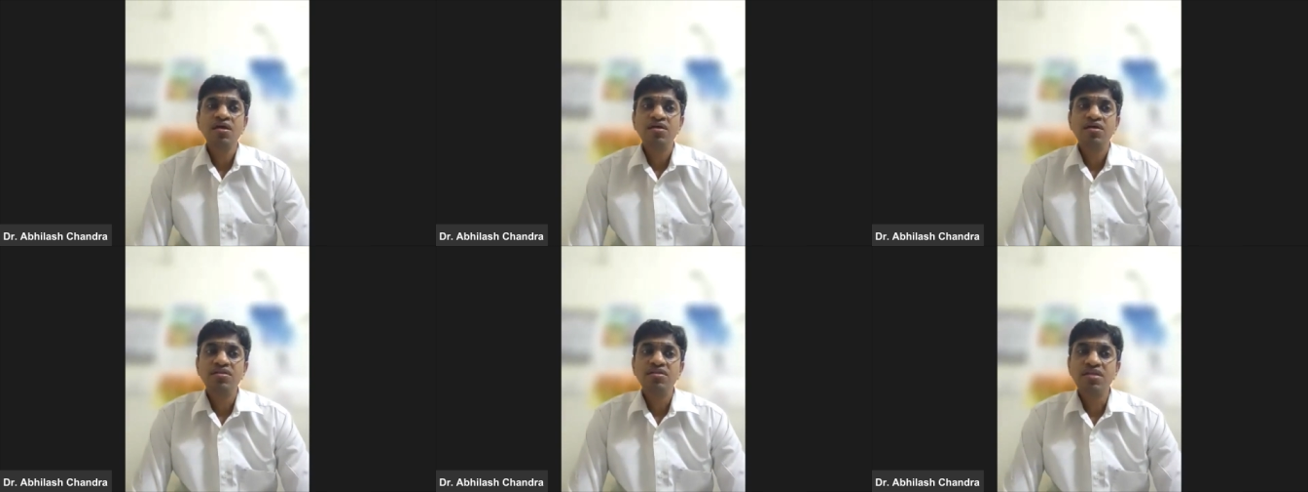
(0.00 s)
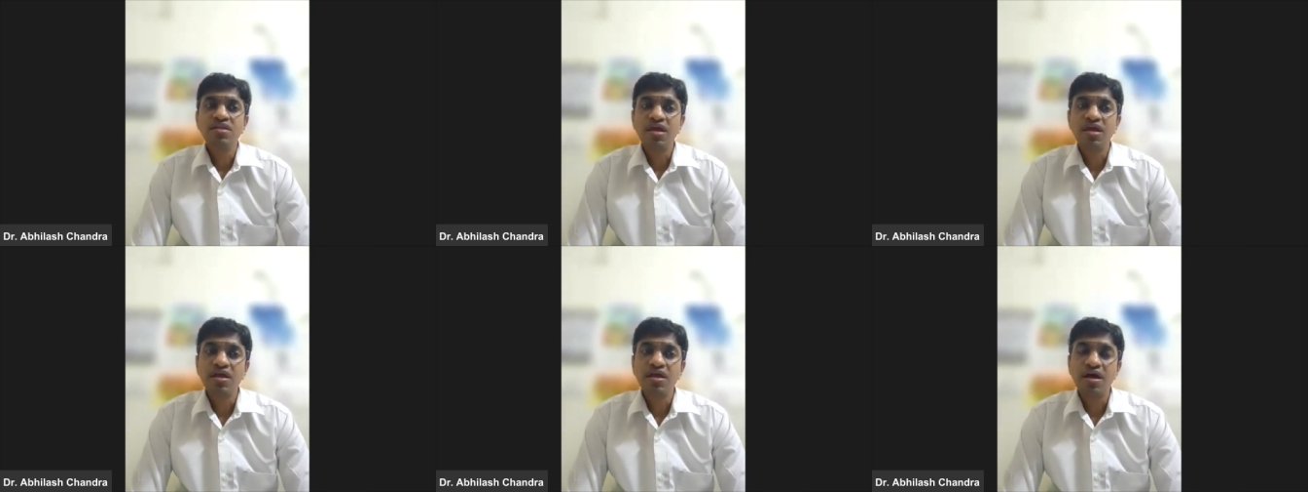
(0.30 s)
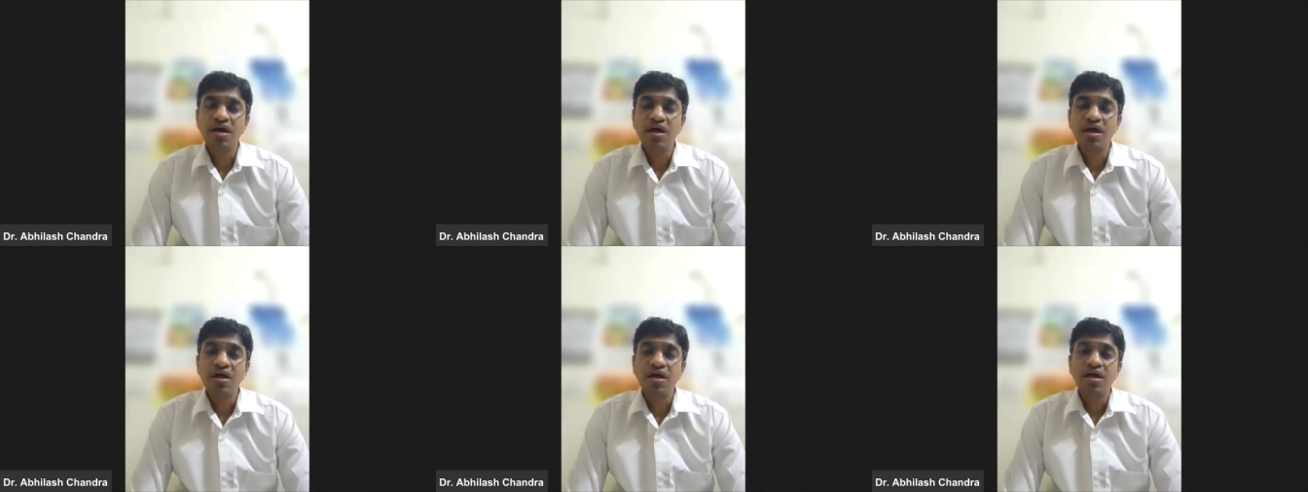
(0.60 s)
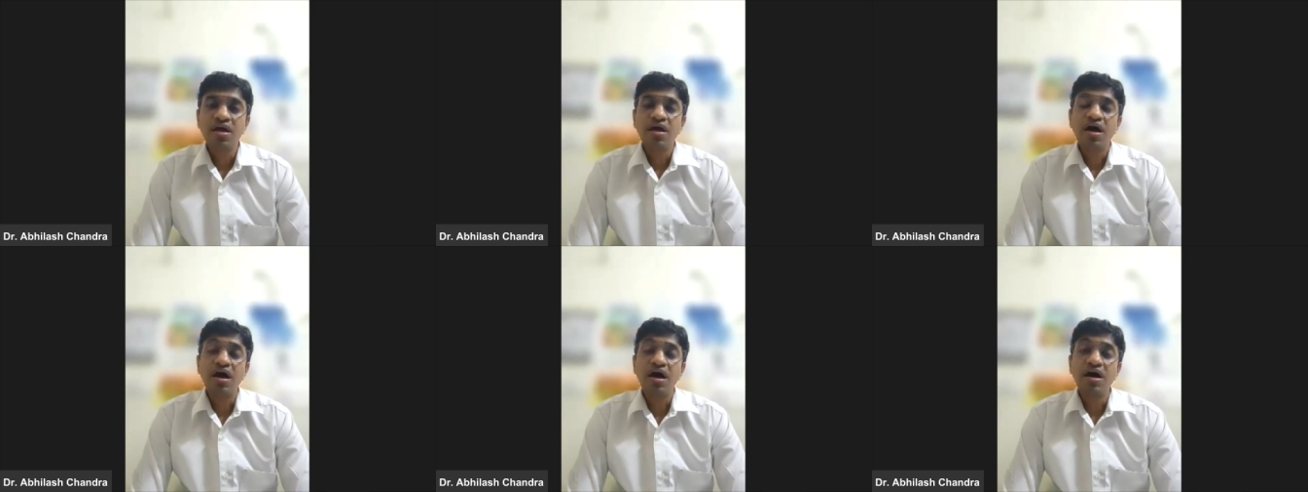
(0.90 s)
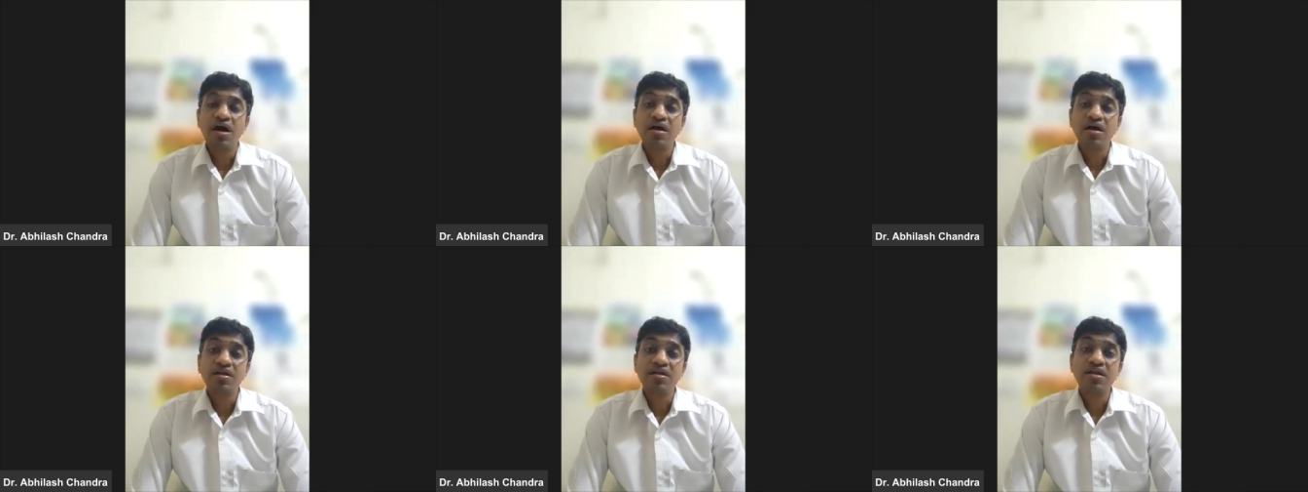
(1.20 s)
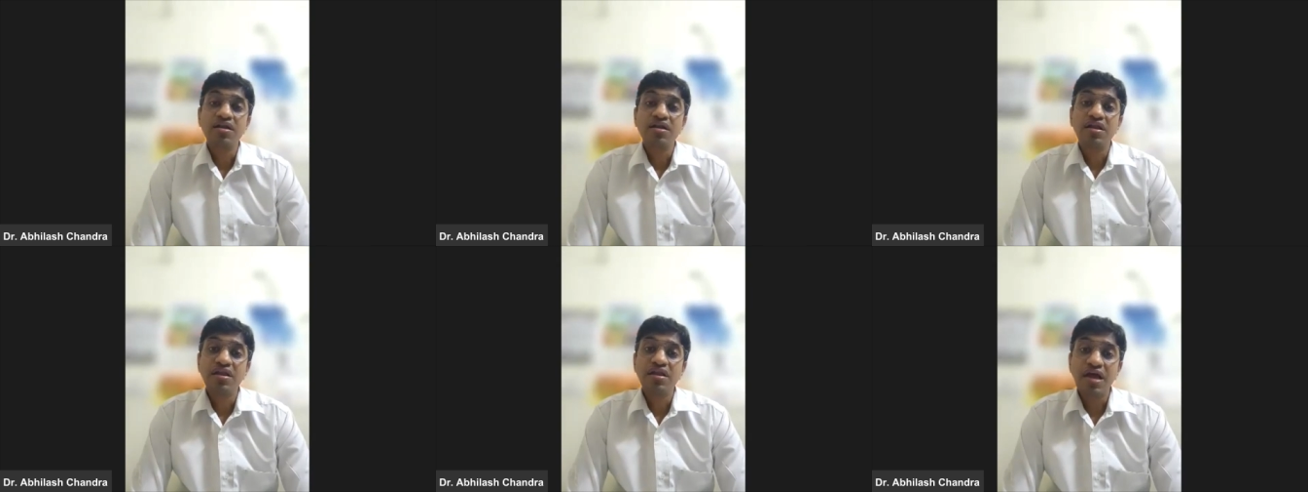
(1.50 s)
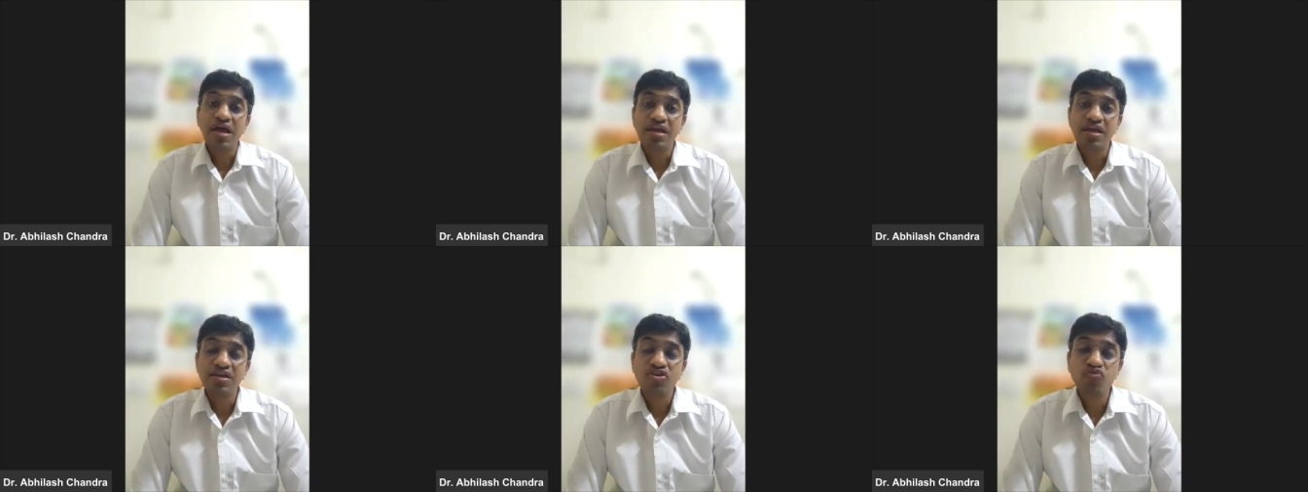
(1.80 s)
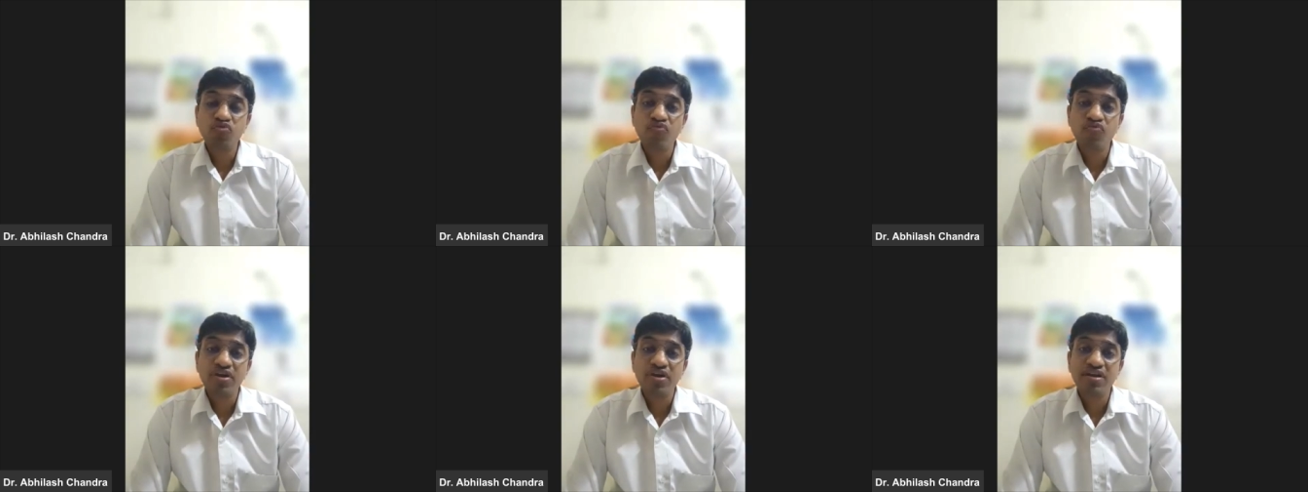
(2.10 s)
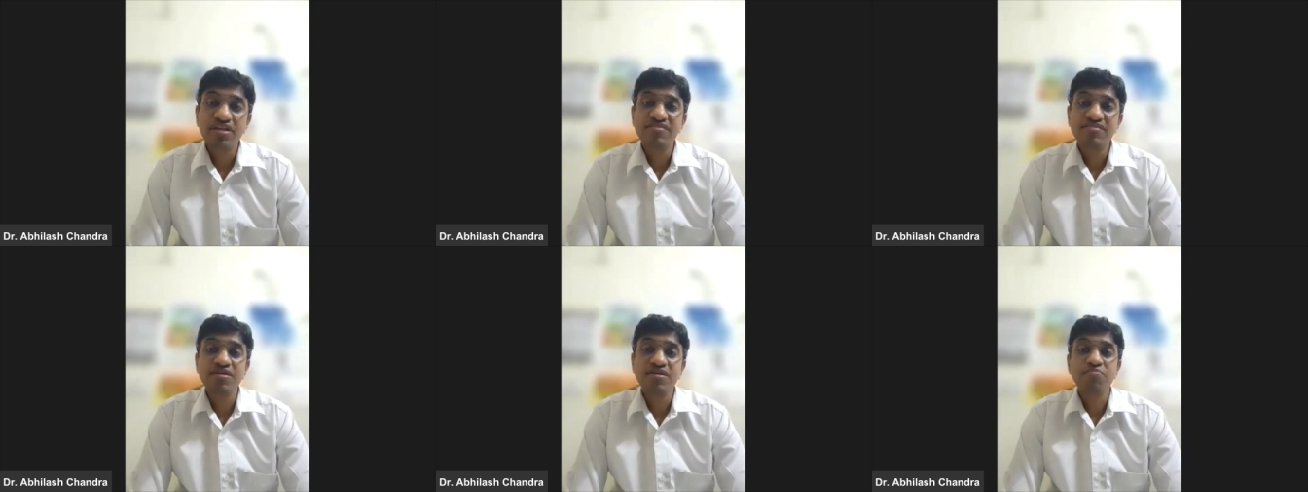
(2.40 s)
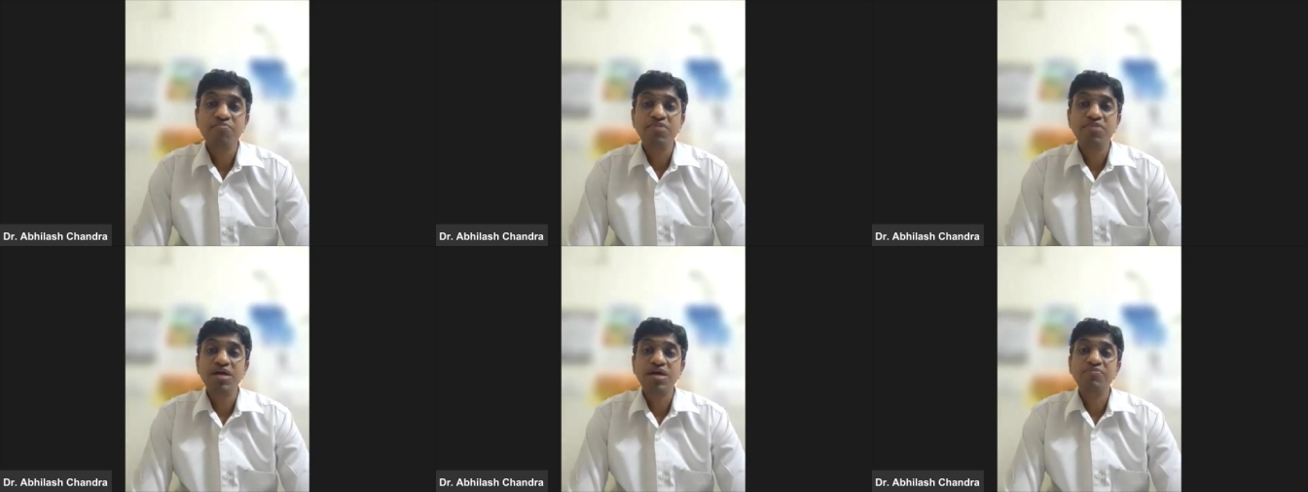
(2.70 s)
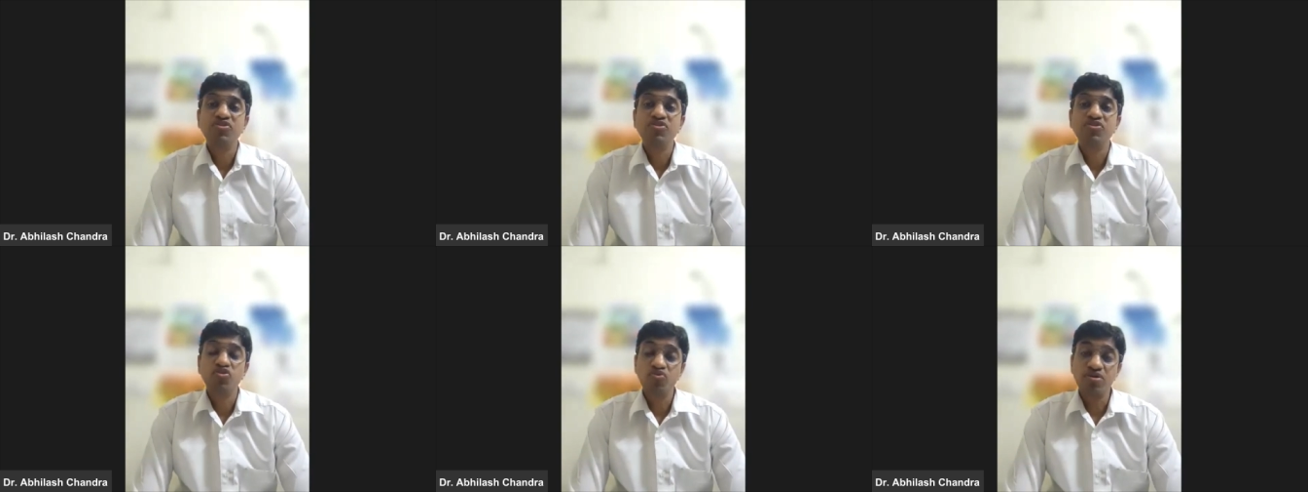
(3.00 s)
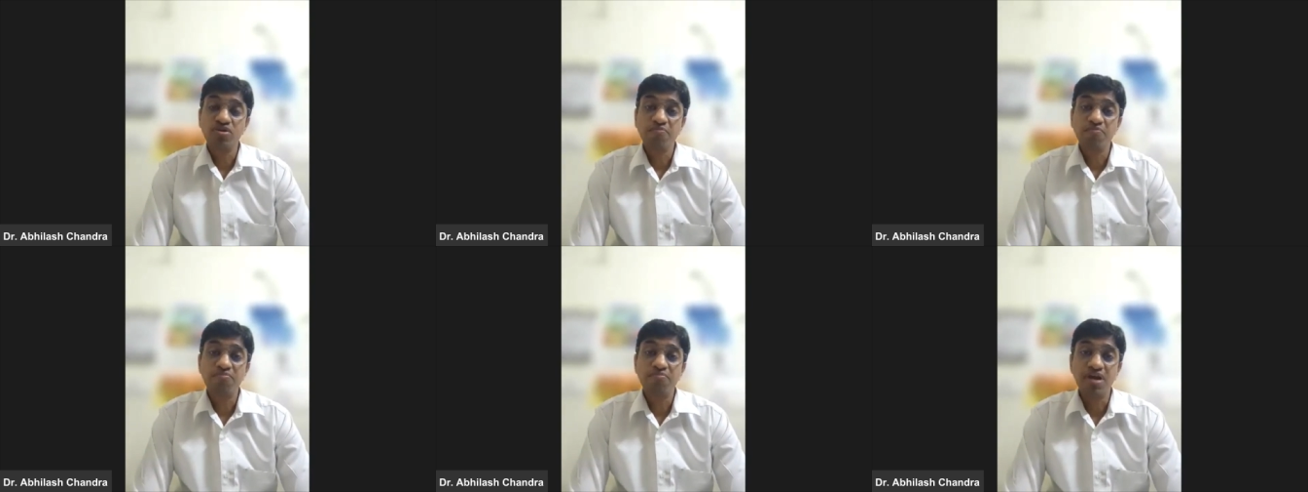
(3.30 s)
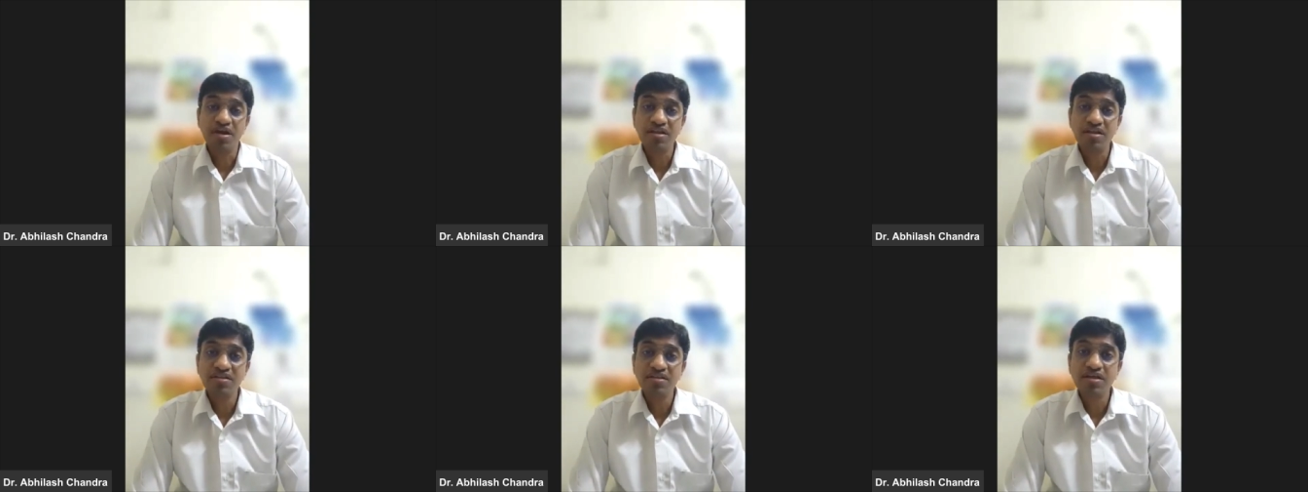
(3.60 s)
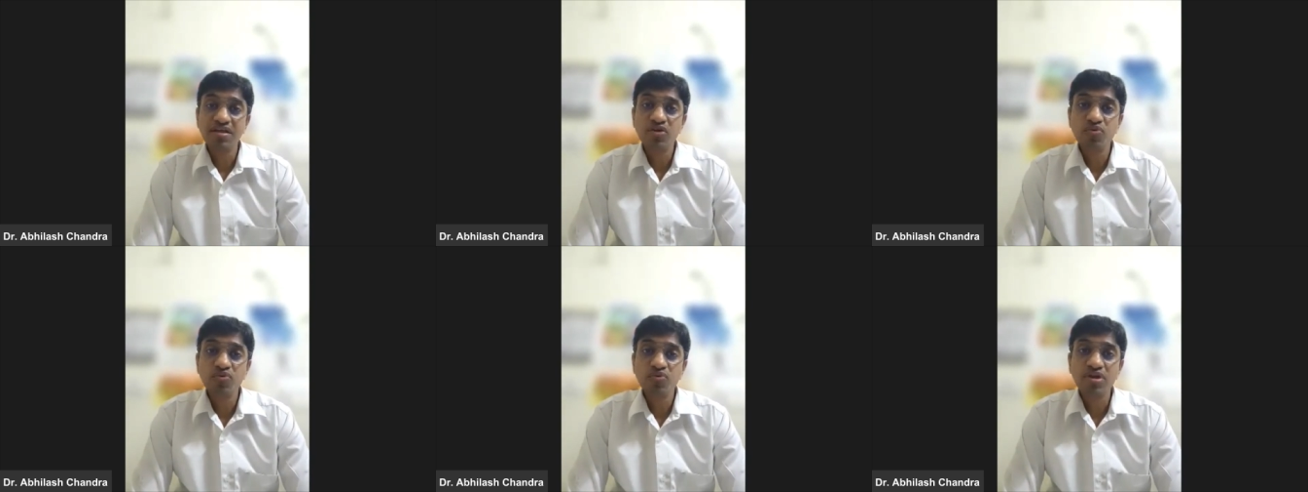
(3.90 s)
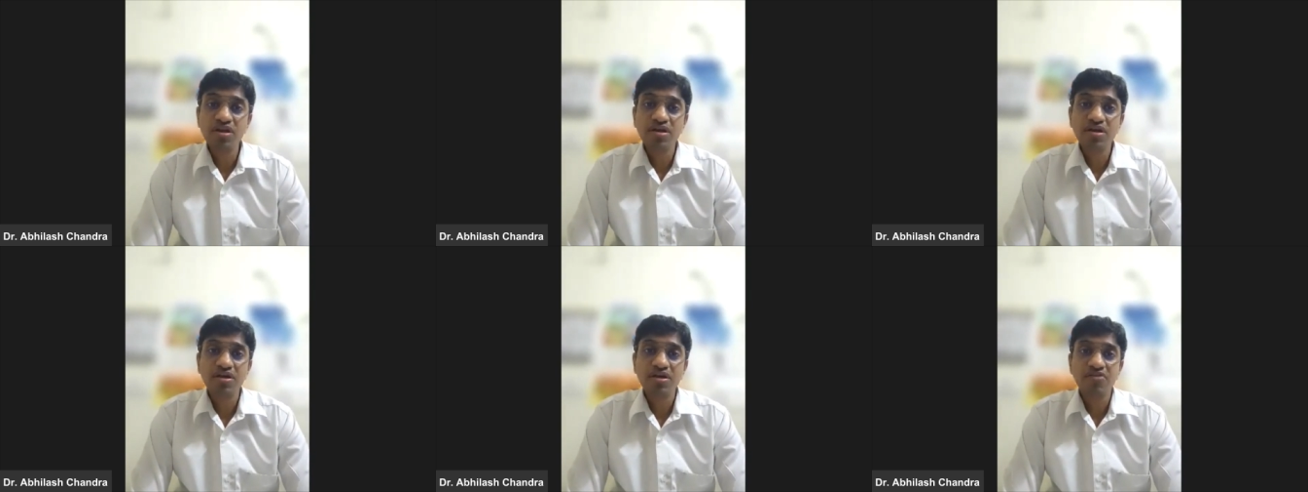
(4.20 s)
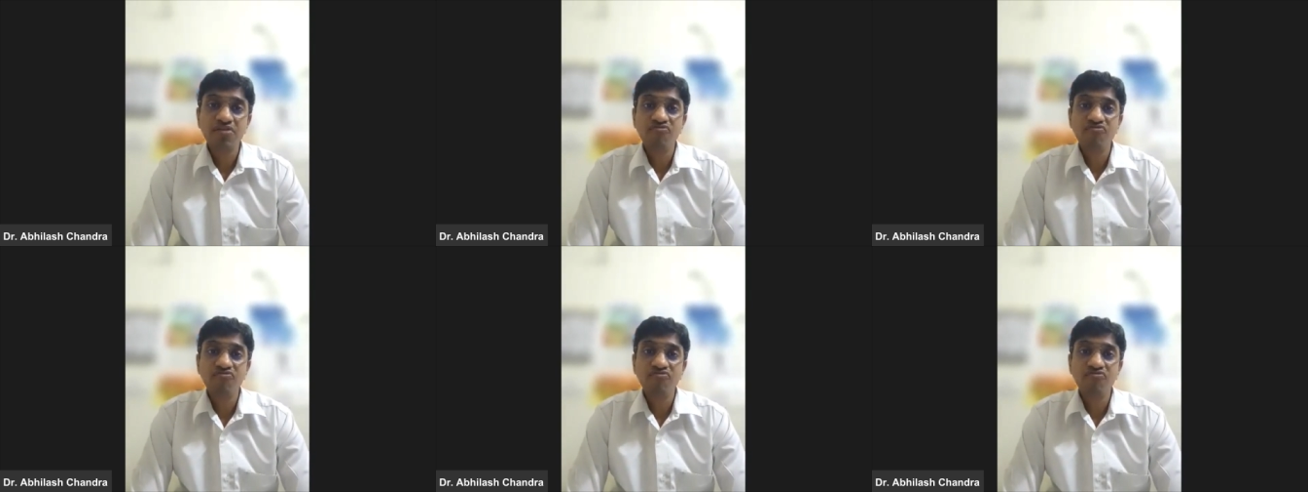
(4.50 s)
They are likely to witness sometimes blood in the urine,